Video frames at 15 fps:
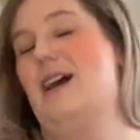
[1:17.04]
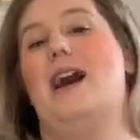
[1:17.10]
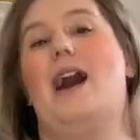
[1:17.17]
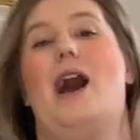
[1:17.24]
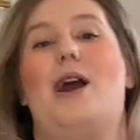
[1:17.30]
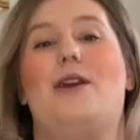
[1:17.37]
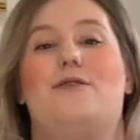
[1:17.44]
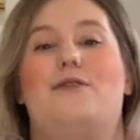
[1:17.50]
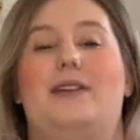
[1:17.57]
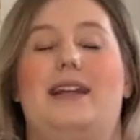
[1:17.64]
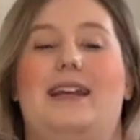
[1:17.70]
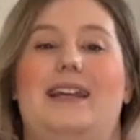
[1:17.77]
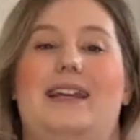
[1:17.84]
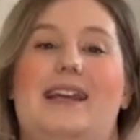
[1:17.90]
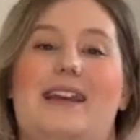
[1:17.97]

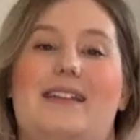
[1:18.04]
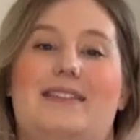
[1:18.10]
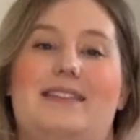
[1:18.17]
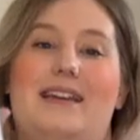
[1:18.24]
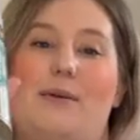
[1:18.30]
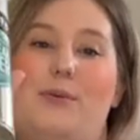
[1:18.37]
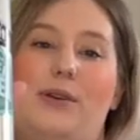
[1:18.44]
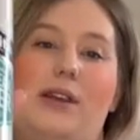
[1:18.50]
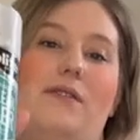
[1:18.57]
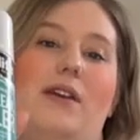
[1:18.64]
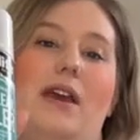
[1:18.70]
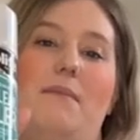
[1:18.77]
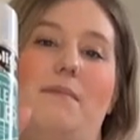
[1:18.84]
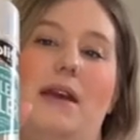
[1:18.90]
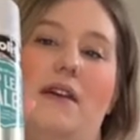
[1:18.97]
hopefully that will give
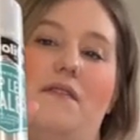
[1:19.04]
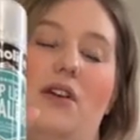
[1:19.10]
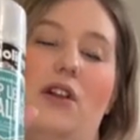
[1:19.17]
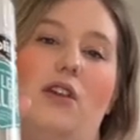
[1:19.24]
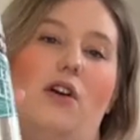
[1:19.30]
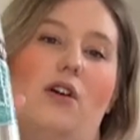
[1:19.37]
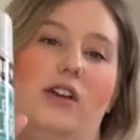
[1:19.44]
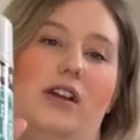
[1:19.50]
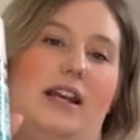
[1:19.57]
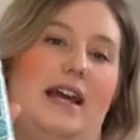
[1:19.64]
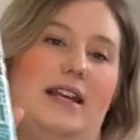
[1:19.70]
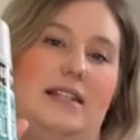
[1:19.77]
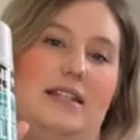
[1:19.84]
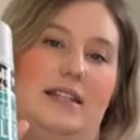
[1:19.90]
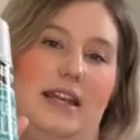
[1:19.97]
it a bit of a longer
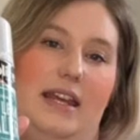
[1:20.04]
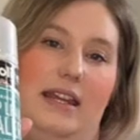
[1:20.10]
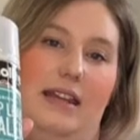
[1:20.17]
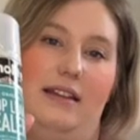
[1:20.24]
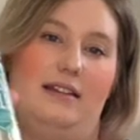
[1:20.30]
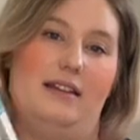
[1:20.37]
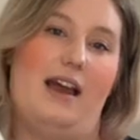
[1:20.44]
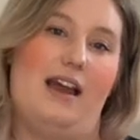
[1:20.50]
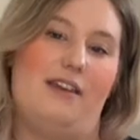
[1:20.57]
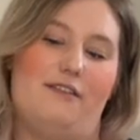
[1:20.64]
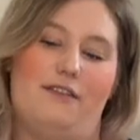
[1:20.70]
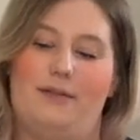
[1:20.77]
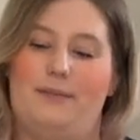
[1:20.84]
lasting life.